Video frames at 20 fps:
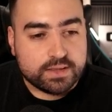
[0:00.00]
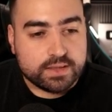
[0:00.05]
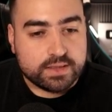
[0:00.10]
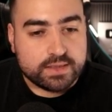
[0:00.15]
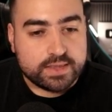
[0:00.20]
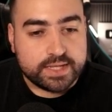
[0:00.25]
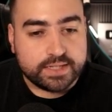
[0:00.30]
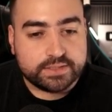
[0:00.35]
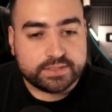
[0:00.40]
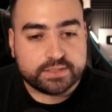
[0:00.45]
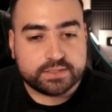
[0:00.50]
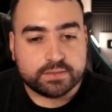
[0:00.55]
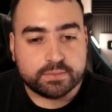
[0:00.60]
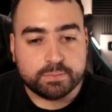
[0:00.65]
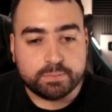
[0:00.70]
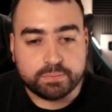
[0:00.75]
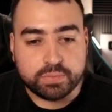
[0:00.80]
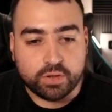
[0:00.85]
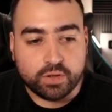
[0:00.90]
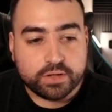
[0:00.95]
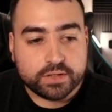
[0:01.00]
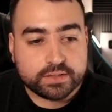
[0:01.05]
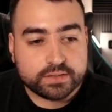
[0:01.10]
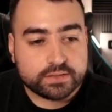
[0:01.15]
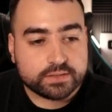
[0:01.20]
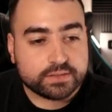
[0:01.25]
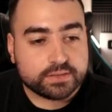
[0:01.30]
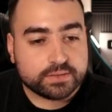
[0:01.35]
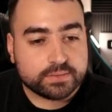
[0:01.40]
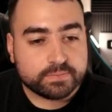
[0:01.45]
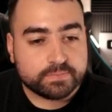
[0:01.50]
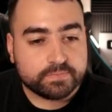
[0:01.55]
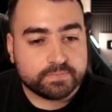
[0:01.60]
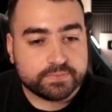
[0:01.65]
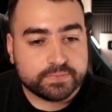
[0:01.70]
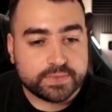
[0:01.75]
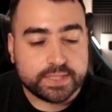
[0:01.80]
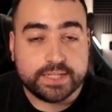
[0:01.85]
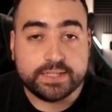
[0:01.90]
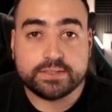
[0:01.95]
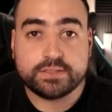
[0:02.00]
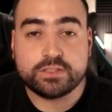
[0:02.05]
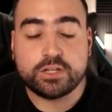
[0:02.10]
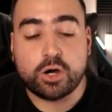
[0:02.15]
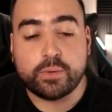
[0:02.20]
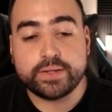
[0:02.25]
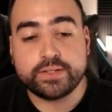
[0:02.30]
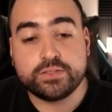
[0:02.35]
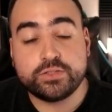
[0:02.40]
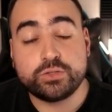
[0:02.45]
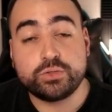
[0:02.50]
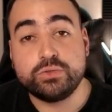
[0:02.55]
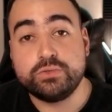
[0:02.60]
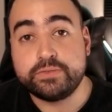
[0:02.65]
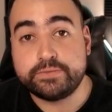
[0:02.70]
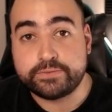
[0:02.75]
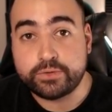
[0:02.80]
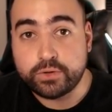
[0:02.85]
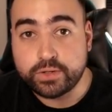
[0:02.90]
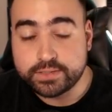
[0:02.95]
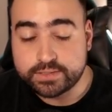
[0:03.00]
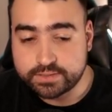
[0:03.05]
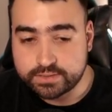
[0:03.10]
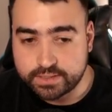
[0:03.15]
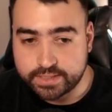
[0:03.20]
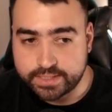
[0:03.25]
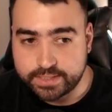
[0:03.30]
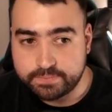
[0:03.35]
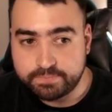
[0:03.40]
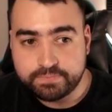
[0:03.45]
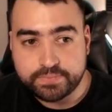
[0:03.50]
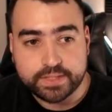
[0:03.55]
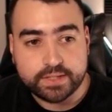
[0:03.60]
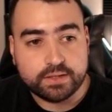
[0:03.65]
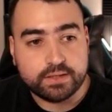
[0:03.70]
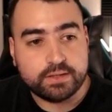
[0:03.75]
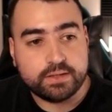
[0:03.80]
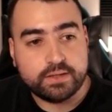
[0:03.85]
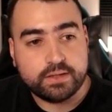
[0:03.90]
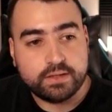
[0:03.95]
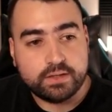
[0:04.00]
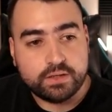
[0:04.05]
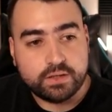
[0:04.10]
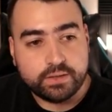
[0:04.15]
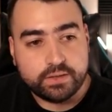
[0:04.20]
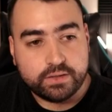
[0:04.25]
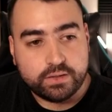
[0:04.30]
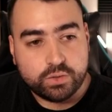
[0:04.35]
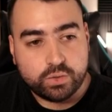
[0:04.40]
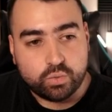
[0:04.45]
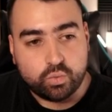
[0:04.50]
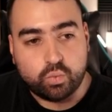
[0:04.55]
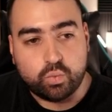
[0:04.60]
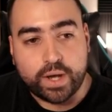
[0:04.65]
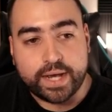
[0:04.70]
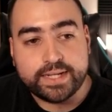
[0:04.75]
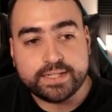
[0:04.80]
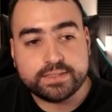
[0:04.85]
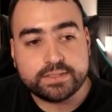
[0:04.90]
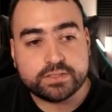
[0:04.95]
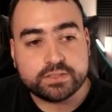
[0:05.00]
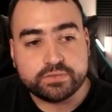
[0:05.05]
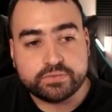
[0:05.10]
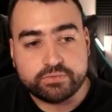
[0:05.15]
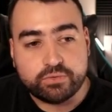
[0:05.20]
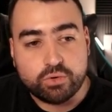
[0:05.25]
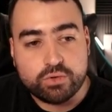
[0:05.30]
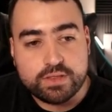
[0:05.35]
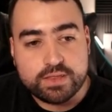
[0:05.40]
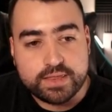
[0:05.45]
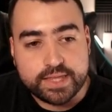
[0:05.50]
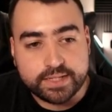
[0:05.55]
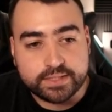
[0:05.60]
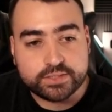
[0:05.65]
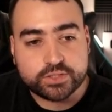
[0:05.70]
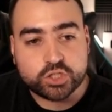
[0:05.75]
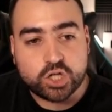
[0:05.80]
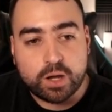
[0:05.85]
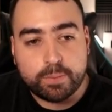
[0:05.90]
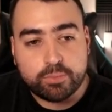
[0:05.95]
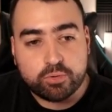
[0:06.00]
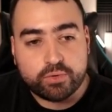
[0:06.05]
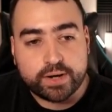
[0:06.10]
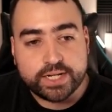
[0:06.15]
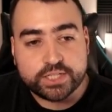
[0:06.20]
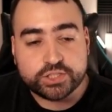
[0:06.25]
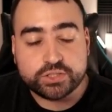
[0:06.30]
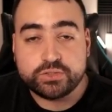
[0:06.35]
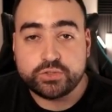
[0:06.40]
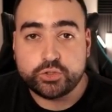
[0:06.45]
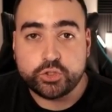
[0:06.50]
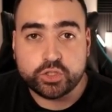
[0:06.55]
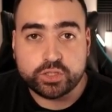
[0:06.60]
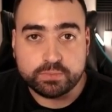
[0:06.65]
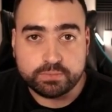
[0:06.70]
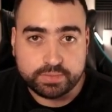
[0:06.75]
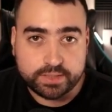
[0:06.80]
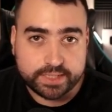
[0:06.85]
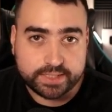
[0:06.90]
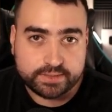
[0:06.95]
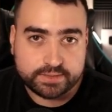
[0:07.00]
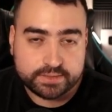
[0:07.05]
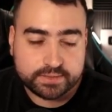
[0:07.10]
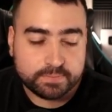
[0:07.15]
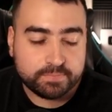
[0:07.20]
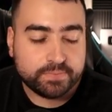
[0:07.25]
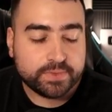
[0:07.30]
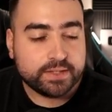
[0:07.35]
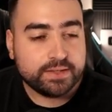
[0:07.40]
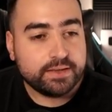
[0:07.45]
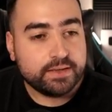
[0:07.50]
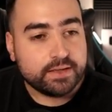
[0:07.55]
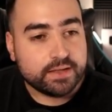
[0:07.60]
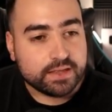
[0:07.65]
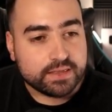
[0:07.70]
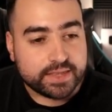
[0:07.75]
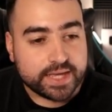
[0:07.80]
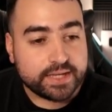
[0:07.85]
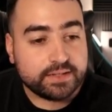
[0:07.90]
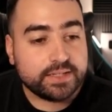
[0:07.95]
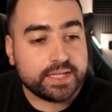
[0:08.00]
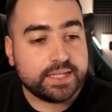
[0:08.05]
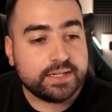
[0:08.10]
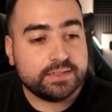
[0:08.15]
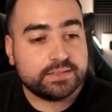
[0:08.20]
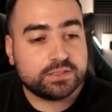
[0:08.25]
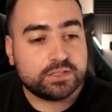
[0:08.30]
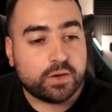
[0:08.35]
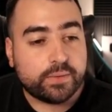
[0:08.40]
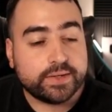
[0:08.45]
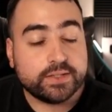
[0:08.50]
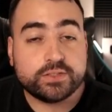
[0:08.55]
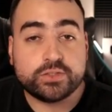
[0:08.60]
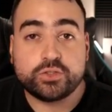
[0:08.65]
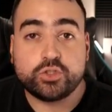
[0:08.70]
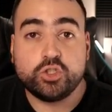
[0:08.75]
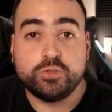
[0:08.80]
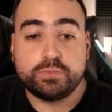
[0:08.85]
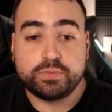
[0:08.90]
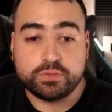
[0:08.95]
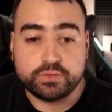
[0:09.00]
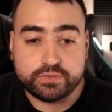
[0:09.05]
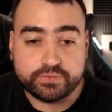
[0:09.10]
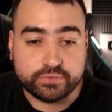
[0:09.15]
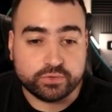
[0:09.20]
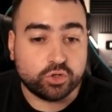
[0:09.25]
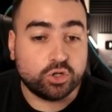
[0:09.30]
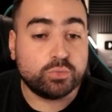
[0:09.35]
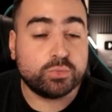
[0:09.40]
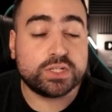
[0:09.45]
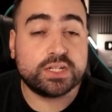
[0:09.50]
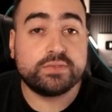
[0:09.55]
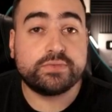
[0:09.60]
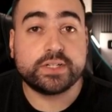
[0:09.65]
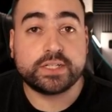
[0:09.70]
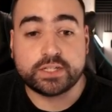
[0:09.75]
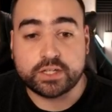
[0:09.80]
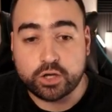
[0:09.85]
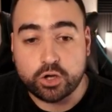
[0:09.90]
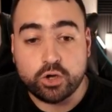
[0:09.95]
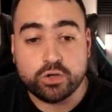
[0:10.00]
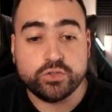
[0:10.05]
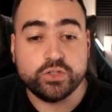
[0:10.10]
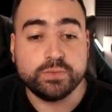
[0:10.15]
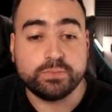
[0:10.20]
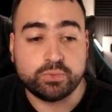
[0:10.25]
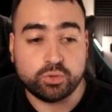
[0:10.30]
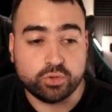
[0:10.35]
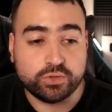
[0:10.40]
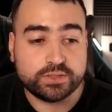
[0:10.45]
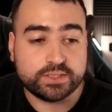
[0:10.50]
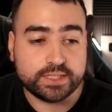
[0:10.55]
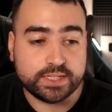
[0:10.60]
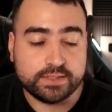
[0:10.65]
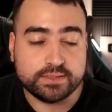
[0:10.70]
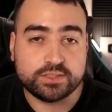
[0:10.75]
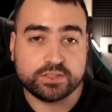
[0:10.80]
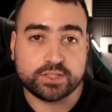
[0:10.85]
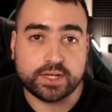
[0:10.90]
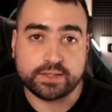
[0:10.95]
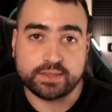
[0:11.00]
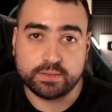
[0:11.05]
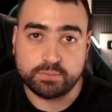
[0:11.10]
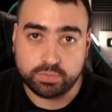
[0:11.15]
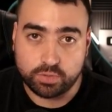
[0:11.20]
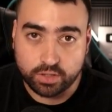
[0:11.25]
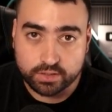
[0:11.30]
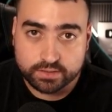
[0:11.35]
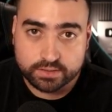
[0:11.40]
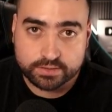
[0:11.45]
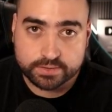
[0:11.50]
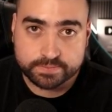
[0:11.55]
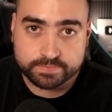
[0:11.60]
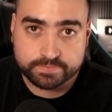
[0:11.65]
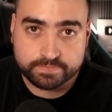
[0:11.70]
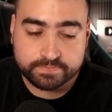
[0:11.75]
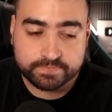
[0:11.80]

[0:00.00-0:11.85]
this block is going to firstly wait for this operation to complete. Then it is going to perform whatever code you put inside the block.